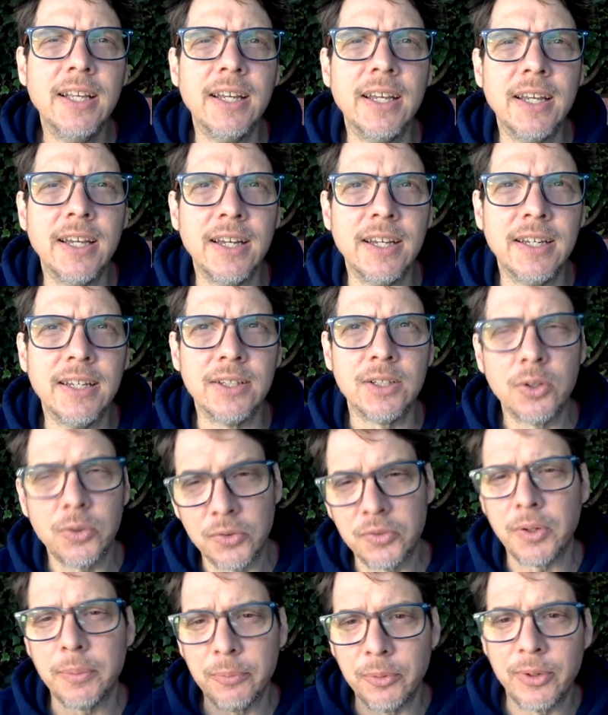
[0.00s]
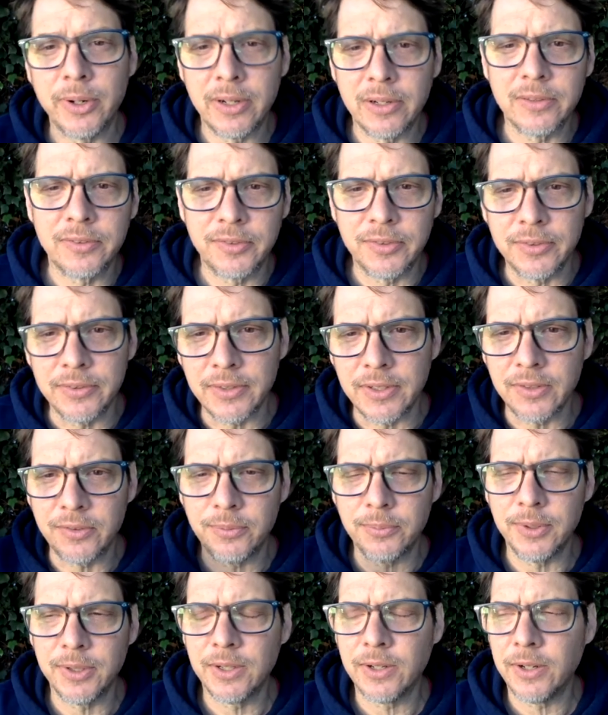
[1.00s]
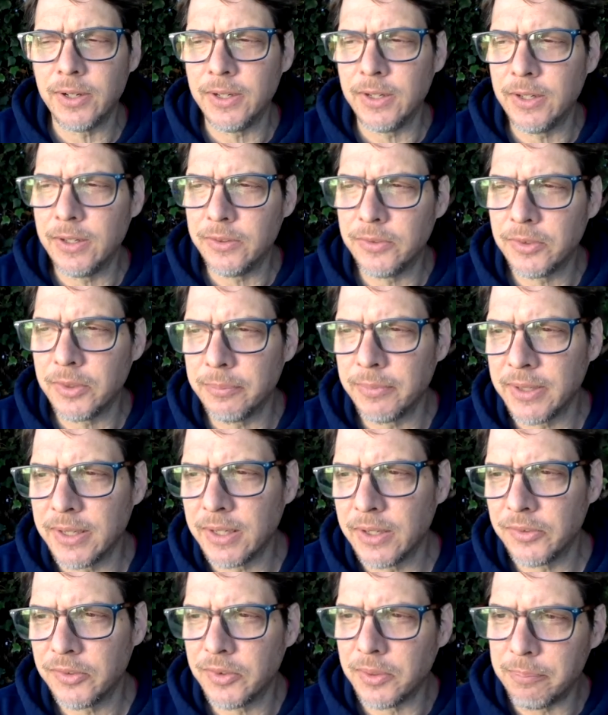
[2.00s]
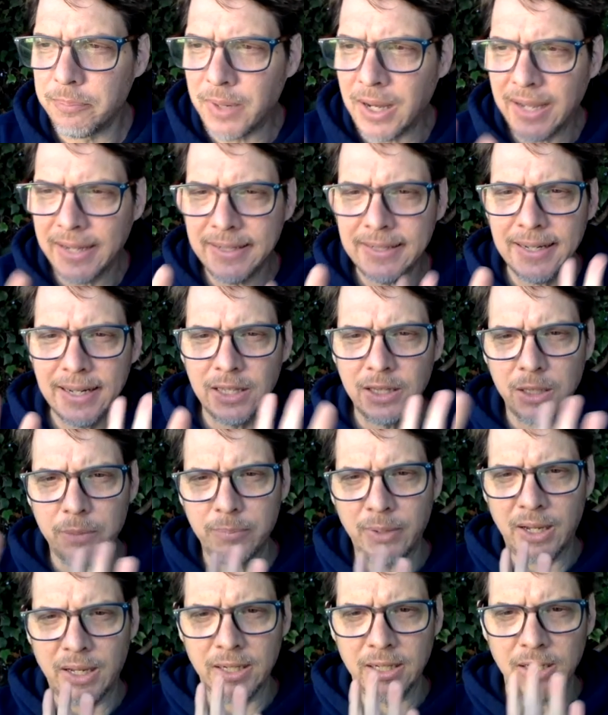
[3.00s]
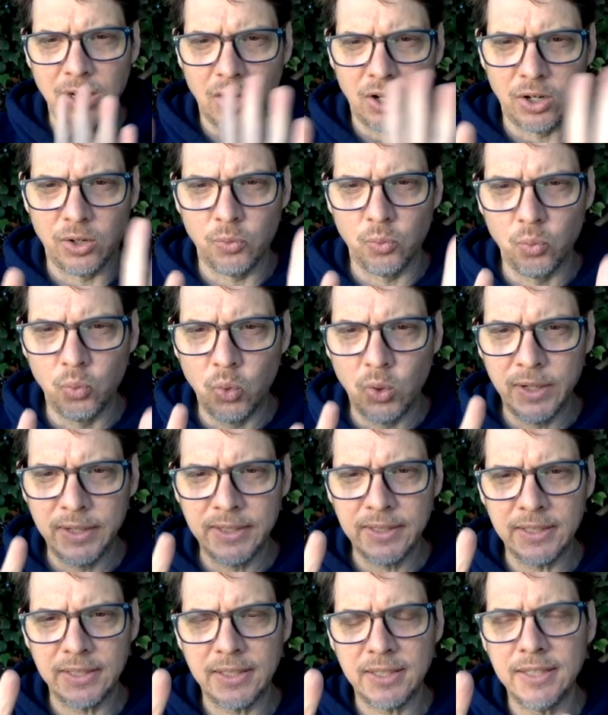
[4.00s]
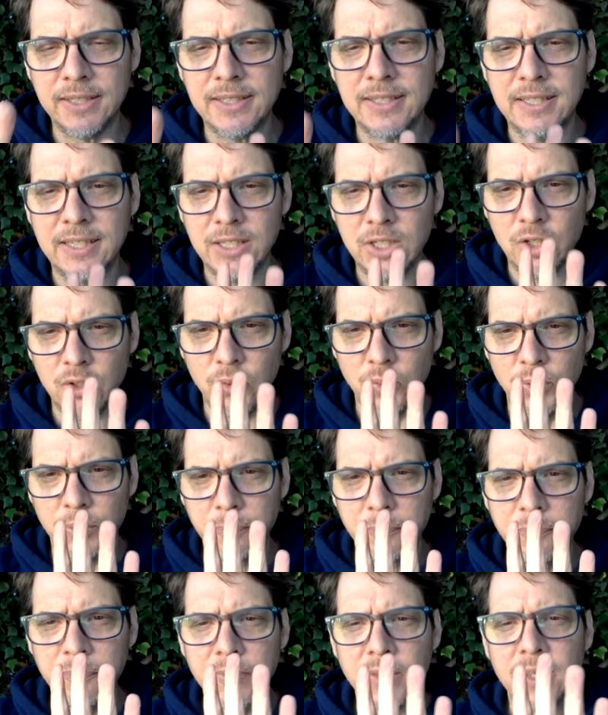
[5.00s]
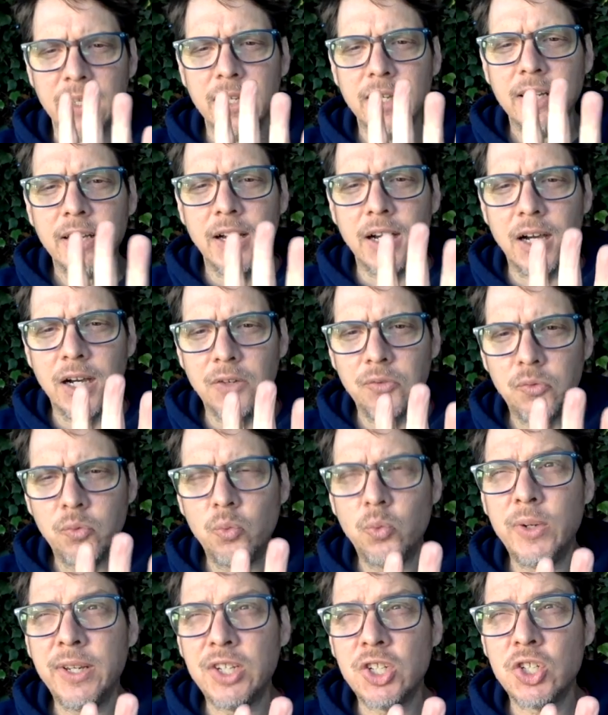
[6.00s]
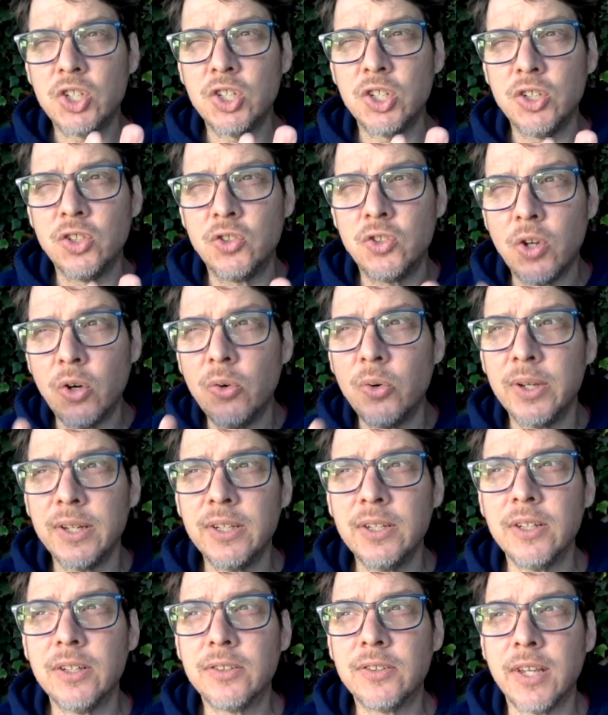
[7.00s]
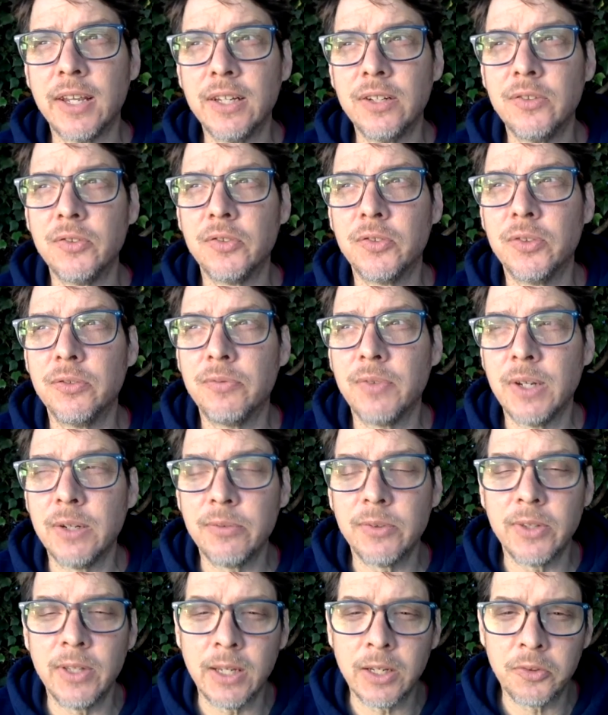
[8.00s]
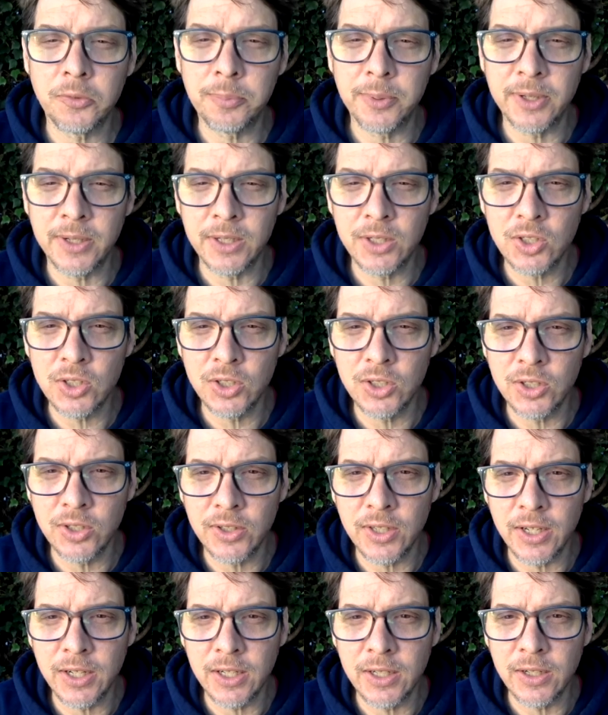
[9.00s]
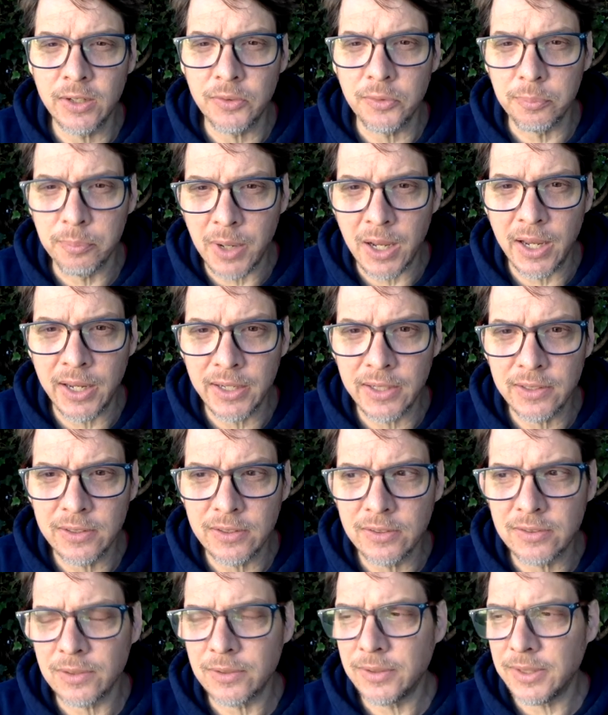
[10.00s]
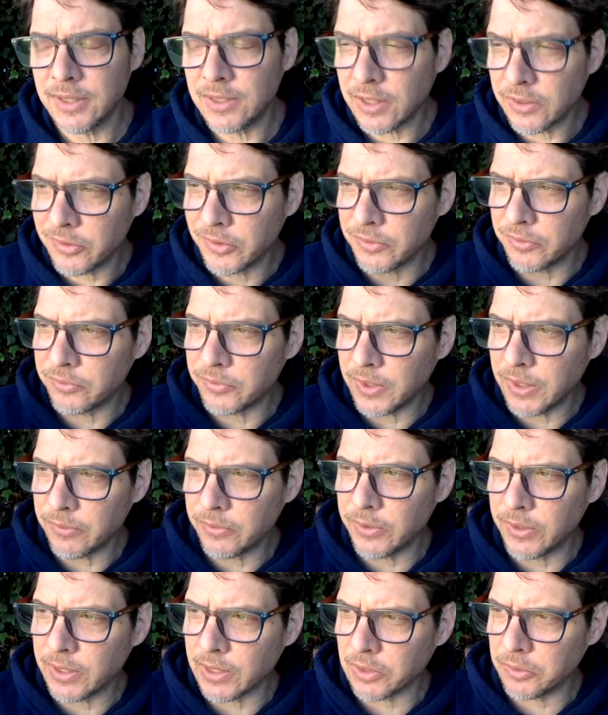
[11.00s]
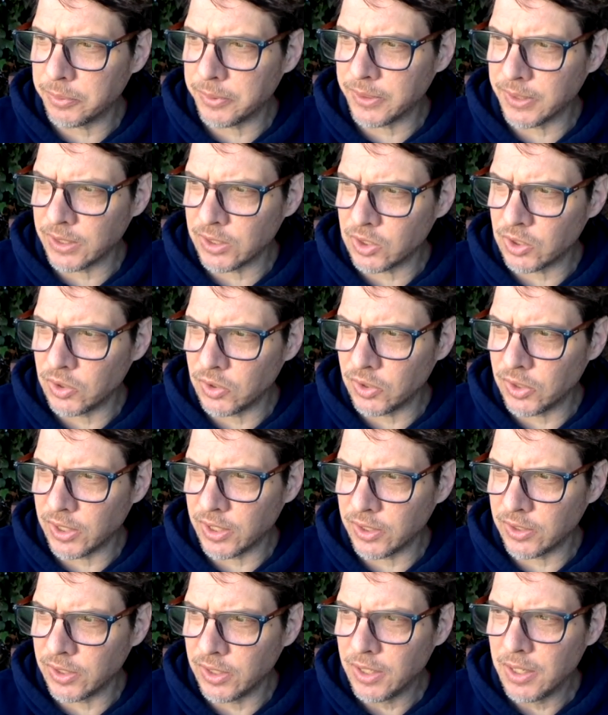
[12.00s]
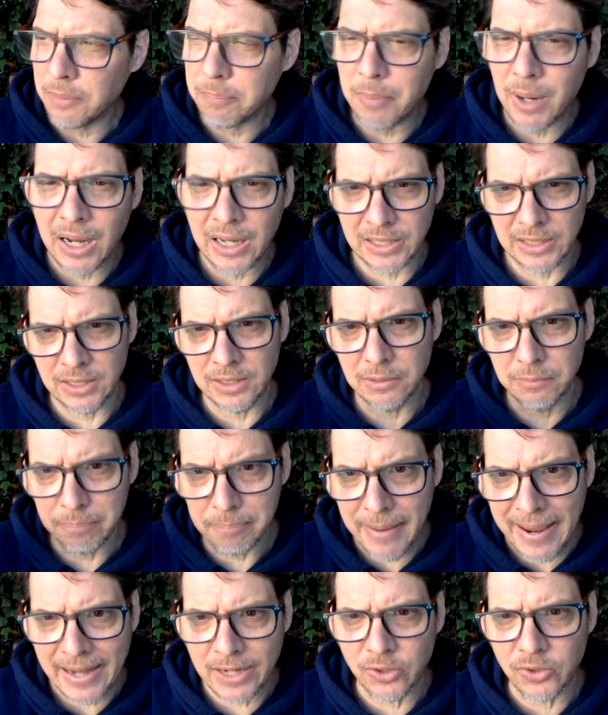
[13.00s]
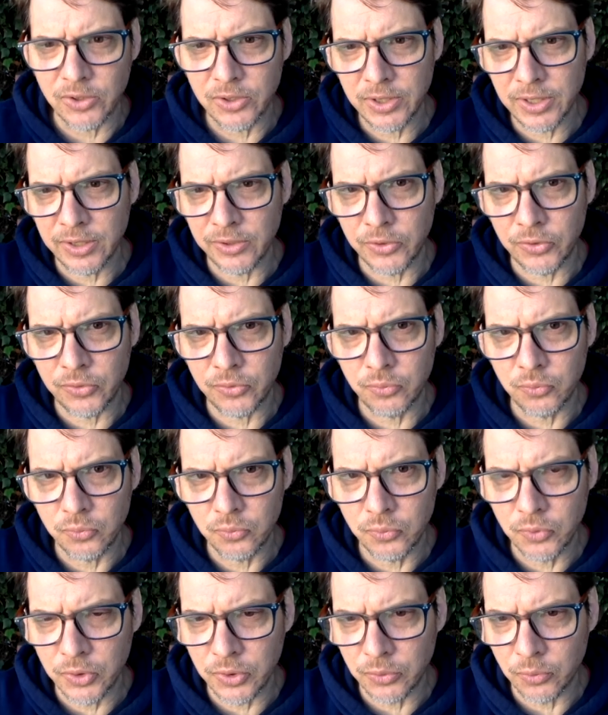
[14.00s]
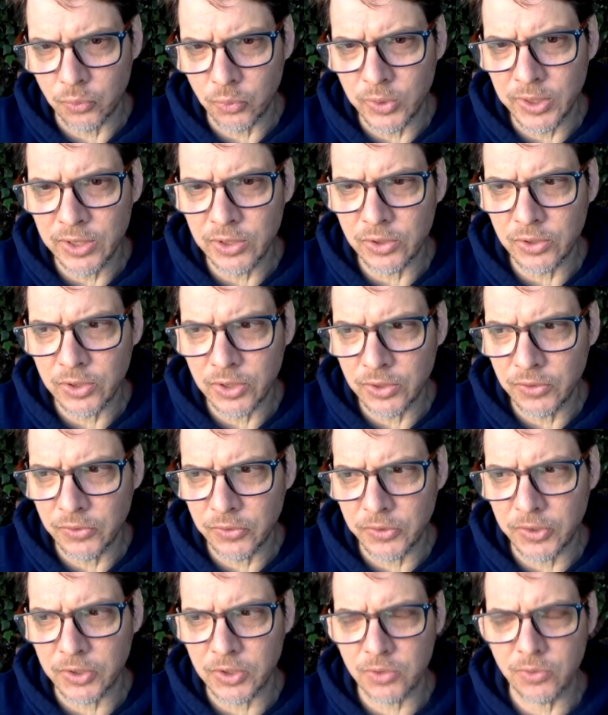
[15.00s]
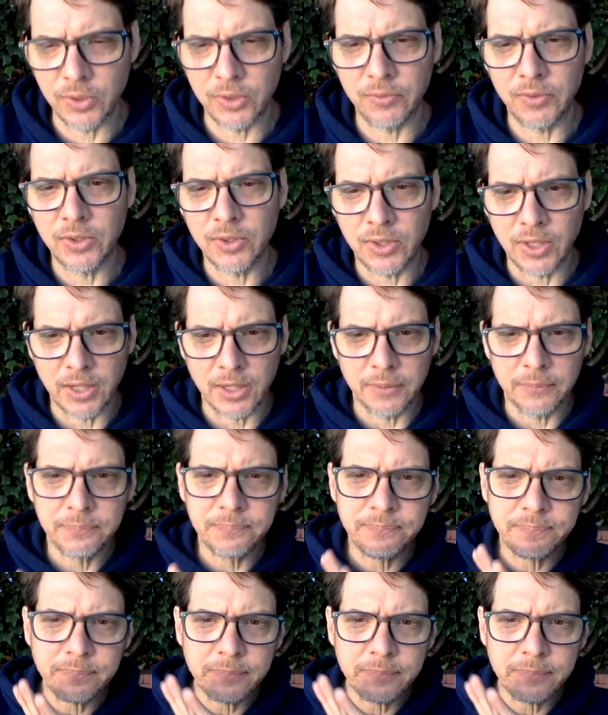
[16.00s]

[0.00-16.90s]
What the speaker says: It goes somewhere else and gets reincarnated as something else. The mind and the body are one continuum, of which Dogen tends to favor the explanation that it is mind. So he doesn't favor the explanation that body, matter, is the real constituent of the thing.